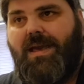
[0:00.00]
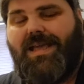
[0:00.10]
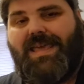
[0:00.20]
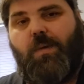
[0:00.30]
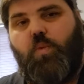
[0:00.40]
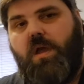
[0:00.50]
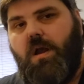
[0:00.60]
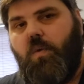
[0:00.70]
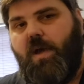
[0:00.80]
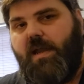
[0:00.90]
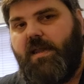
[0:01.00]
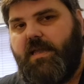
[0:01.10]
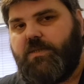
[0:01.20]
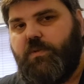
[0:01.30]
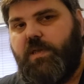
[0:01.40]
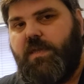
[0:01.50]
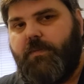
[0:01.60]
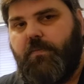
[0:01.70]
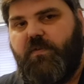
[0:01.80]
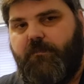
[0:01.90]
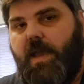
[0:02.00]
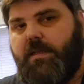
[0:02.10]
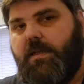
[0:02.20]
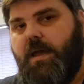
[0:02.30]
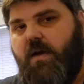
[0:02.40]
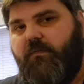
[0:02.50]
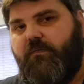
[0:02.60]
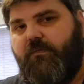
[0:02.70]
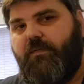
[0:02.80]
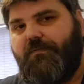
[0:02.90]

Again, we are away next week, but we've made enough